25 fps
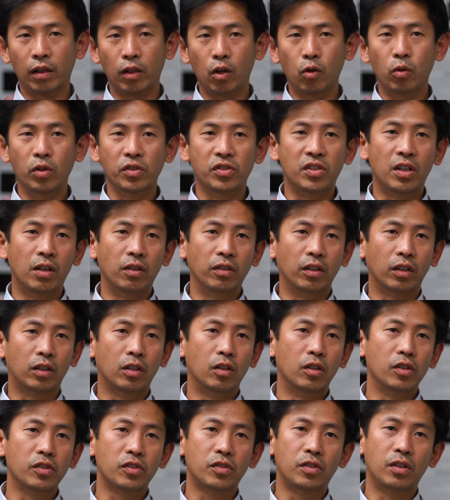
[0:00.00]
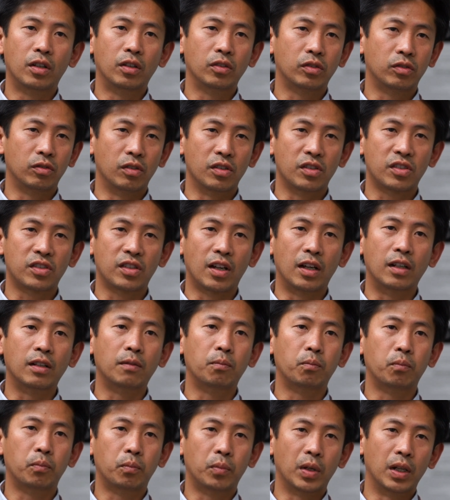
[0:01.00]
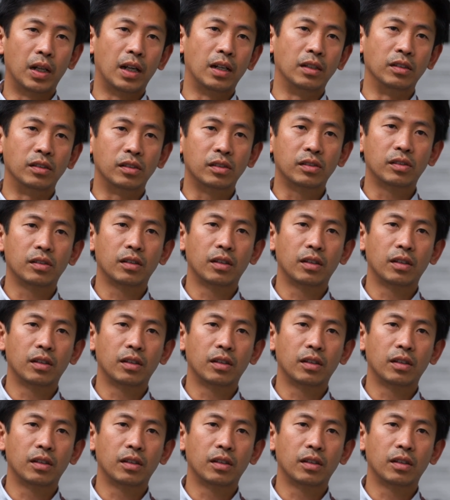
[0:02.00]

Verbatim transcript: Lowers down the cost down to a cent per lens.